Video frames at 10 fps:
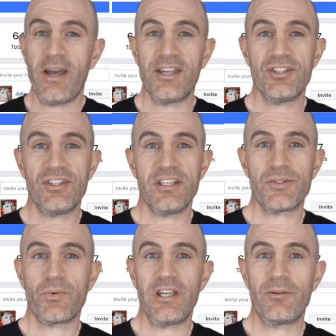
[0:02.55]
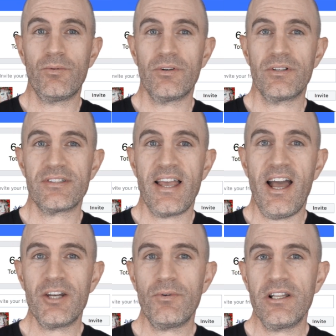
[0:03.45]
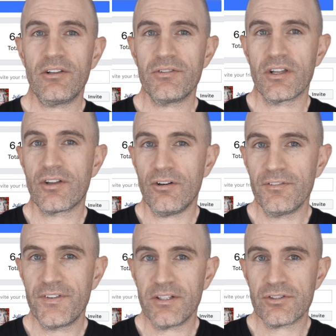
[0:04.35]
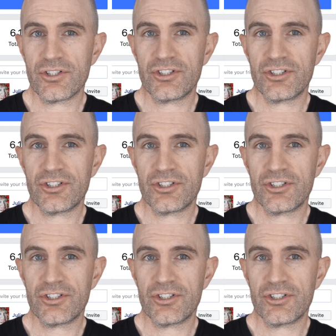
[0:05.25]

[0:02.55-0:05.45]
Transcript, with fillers: page this week was how do I load the Goldfields